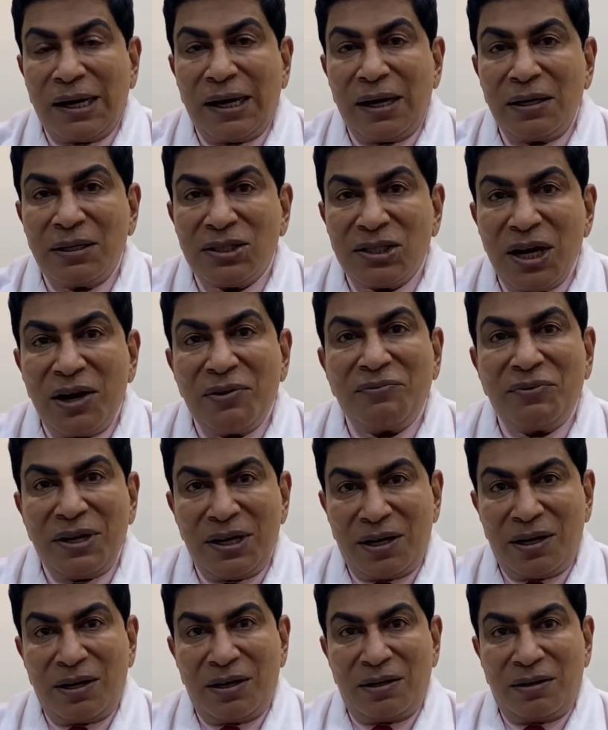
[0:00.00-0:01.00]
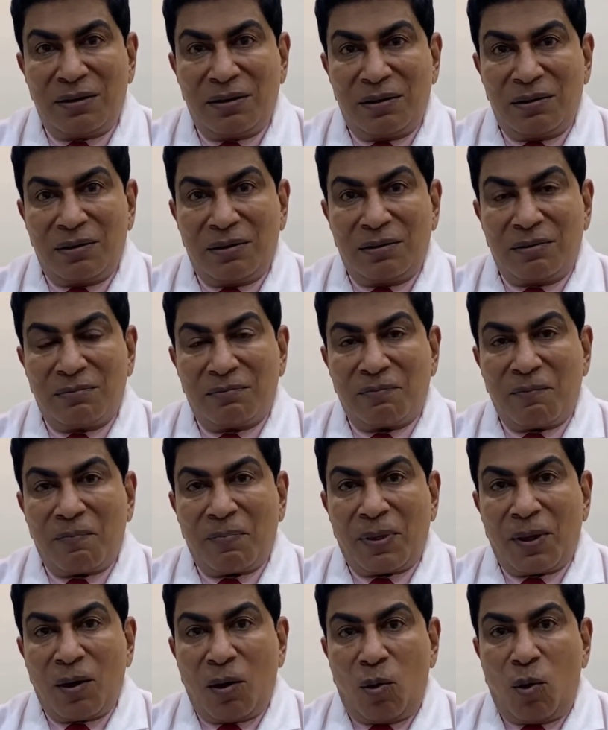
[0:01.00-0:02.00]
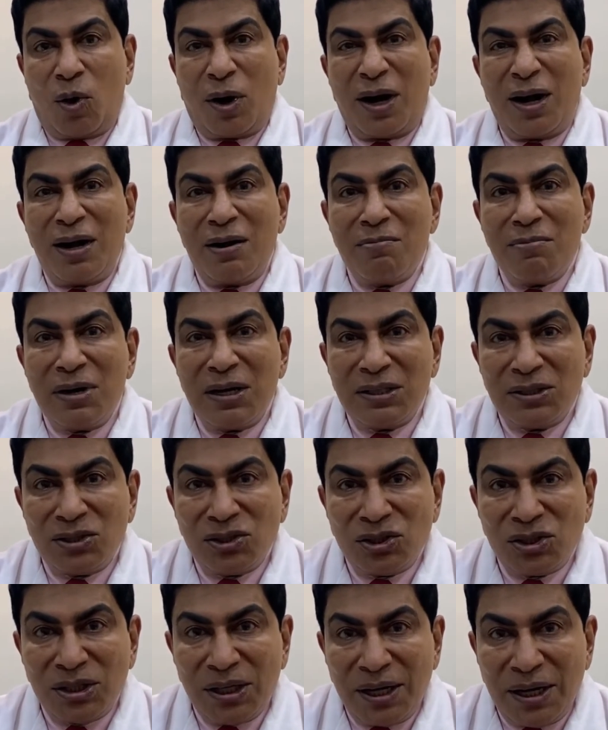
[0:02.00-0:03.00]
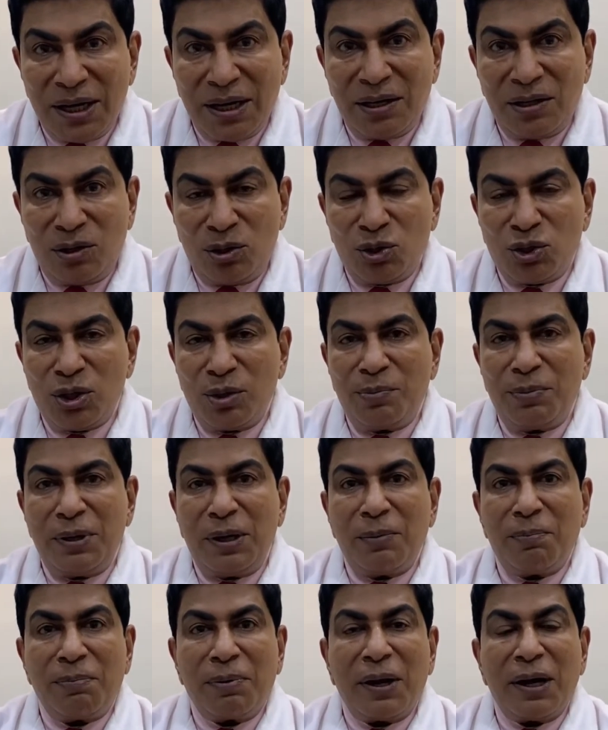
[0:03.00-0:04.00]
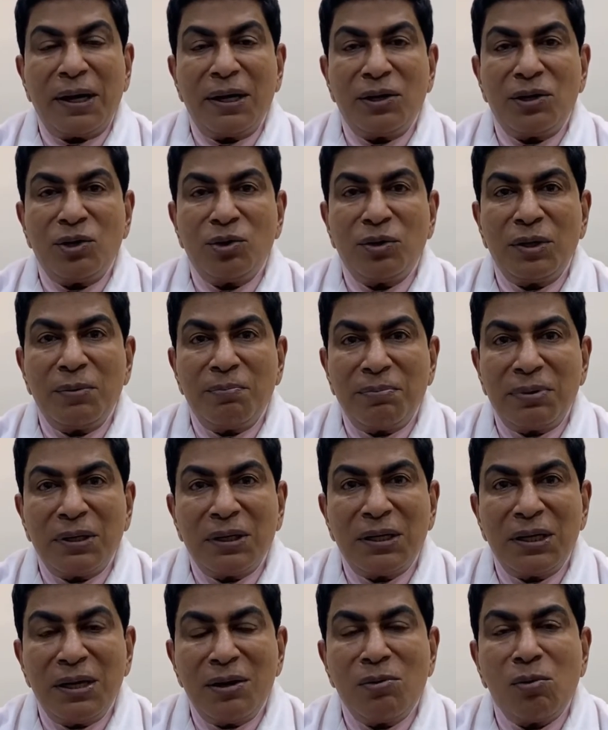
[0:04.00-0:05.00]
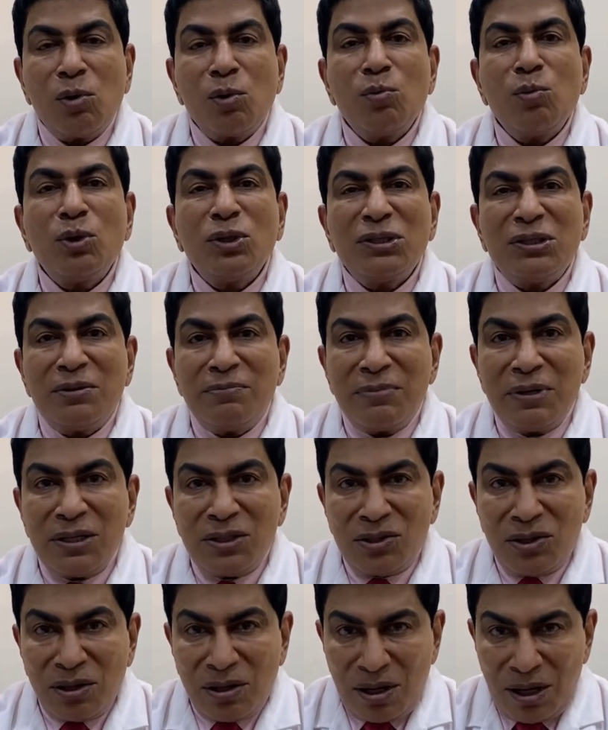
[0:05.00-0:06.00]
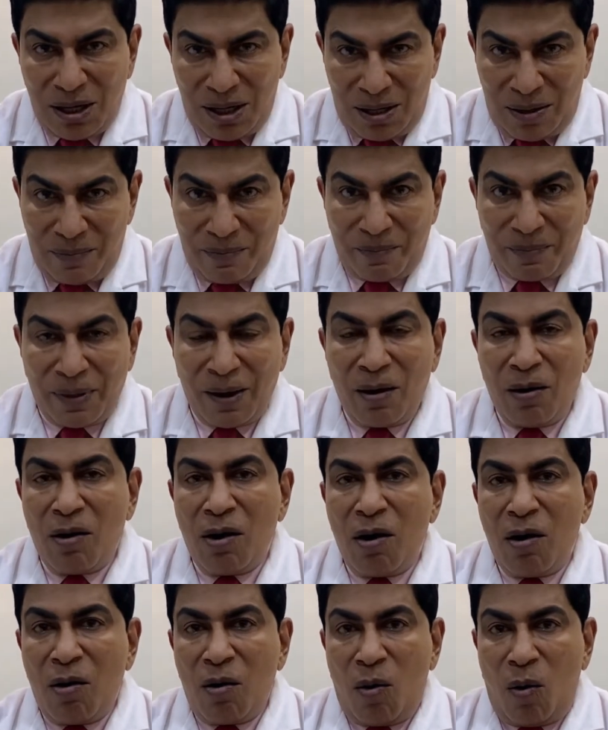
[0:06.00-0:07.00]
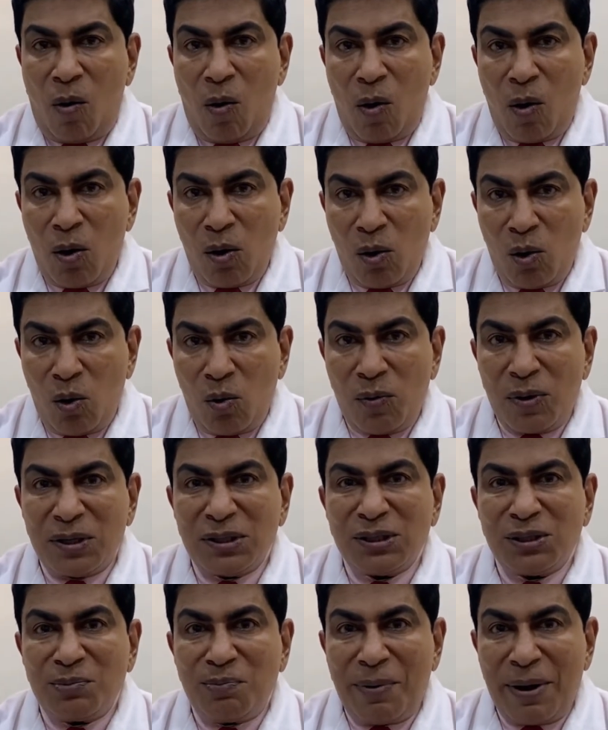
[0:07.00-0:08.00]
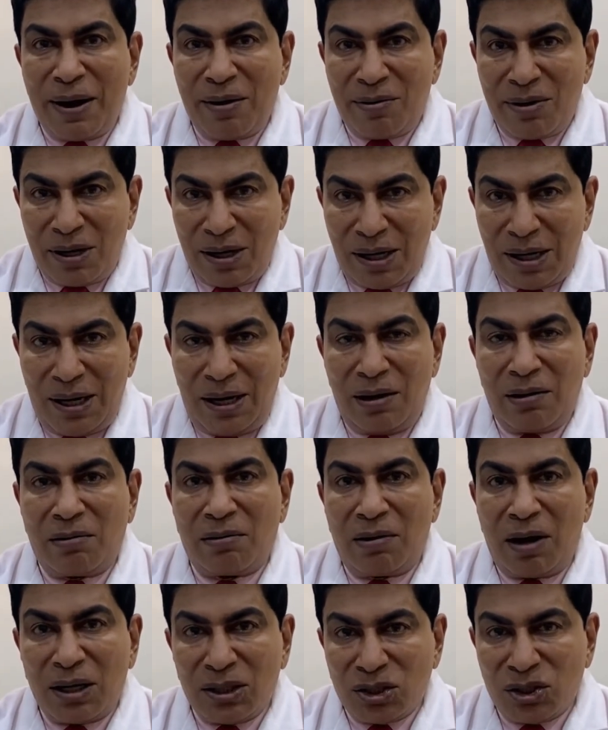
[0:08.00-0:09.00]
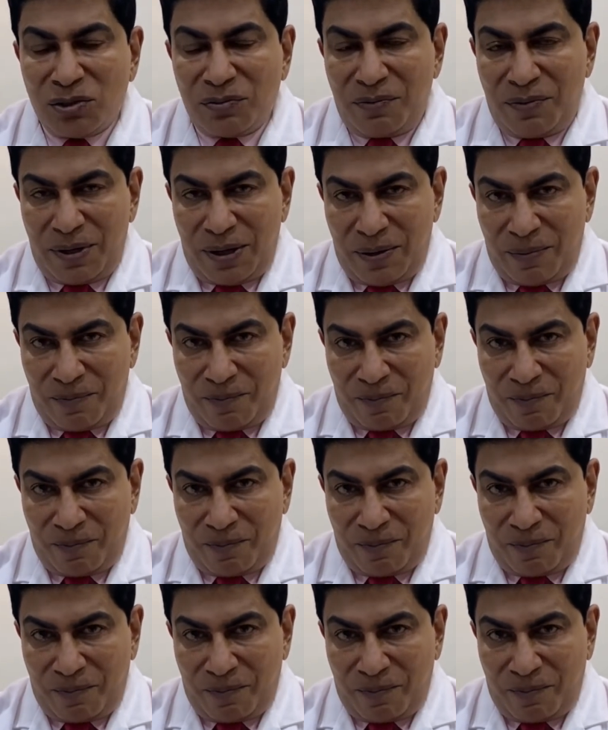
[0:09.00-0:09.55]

safety kit or an emergency kit. You should be applied to the burn almost immediately, all over sparingly, lots of it.